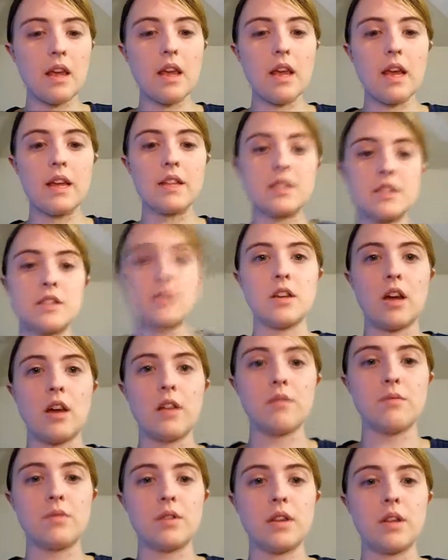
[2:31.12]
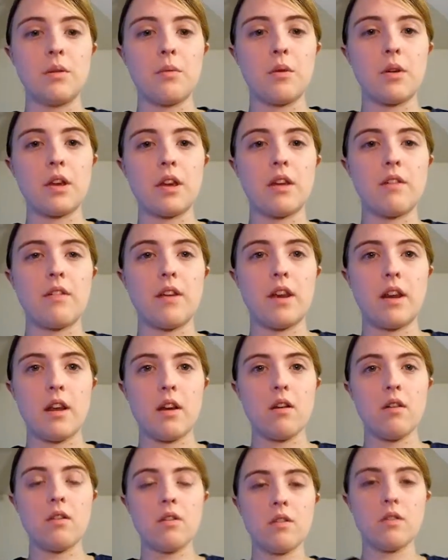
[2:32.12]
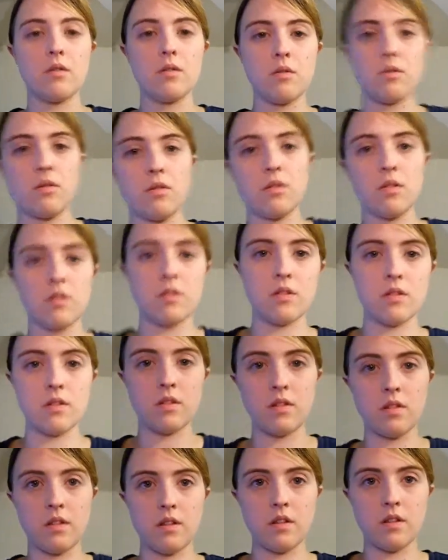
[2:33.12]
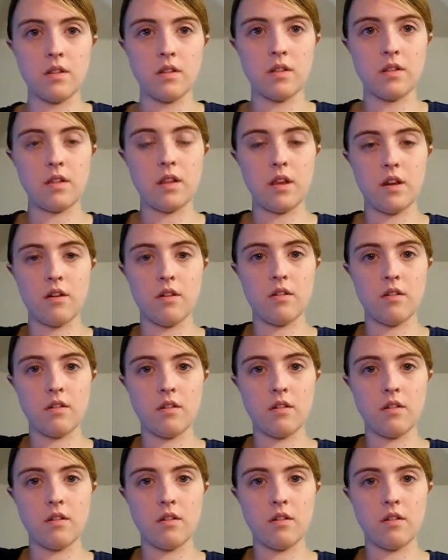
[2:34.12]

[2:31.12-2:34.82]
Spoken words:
It's not really working right now. There.